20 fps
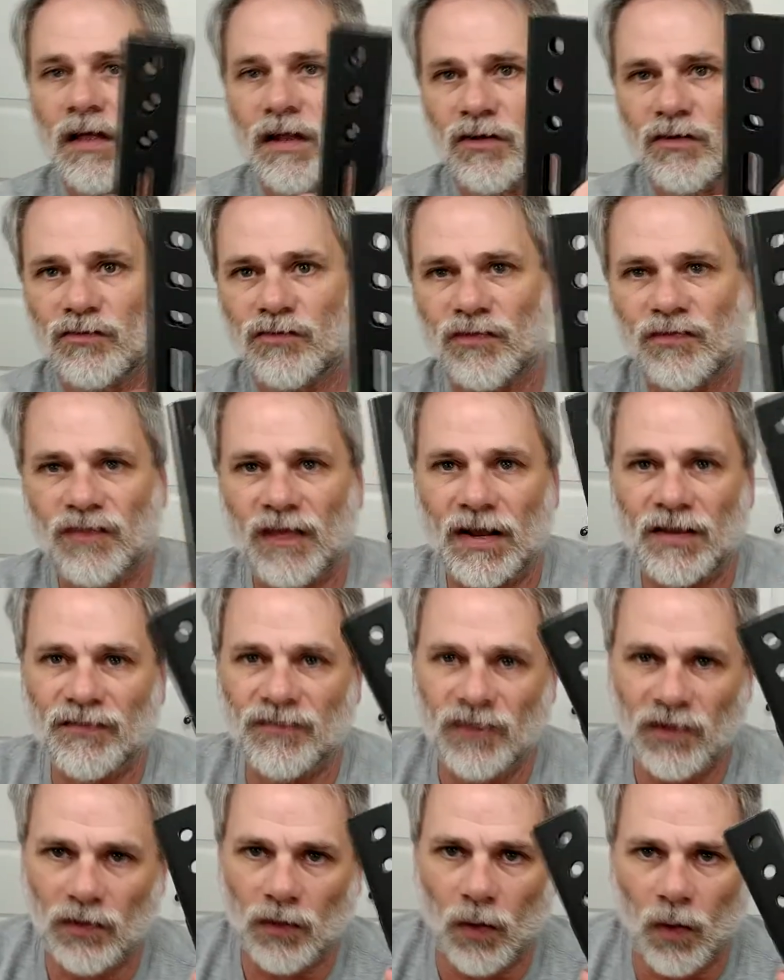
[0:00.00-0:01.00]
There's a set of
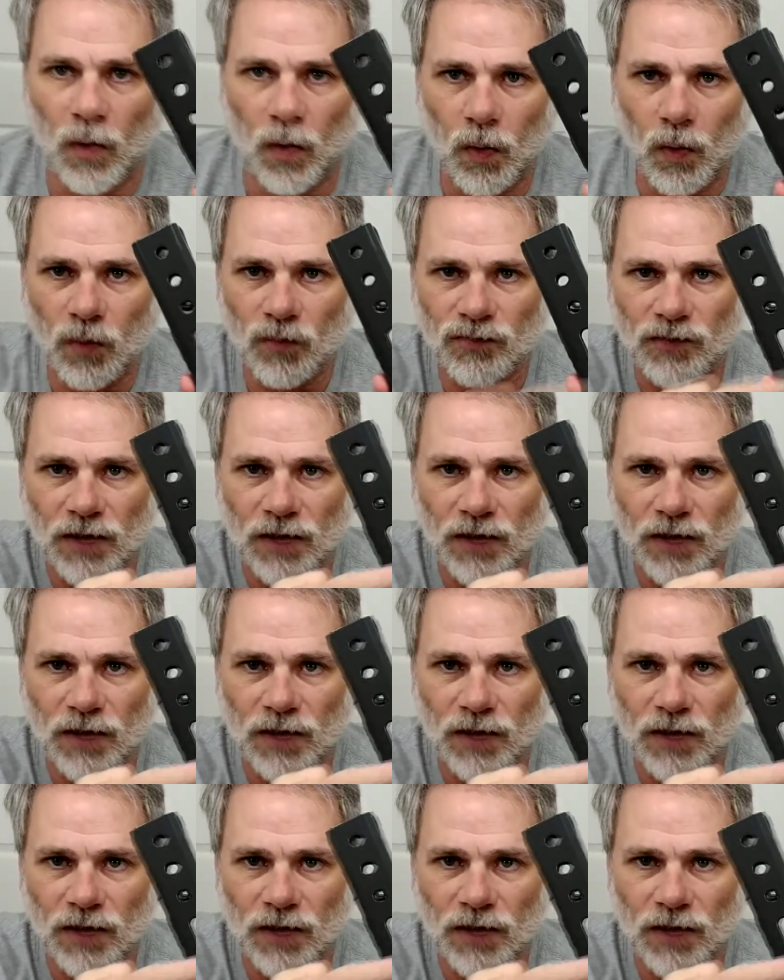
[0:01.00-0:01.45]
single holes